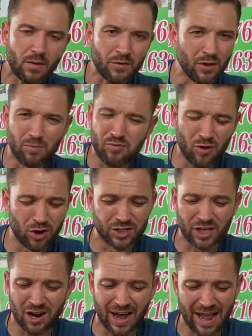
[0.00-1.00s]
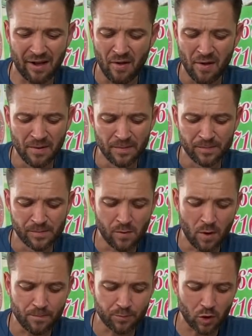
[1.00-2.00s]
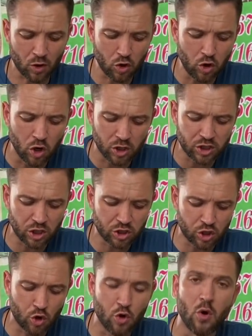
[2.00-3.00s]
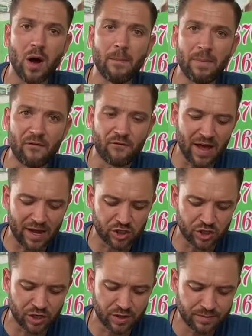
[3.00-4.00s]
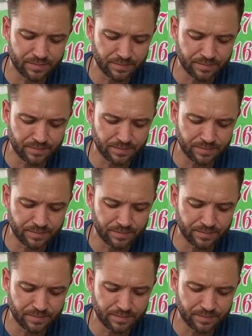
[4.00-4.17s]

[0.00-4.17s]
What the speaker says: The prawns are like cooked to perfection.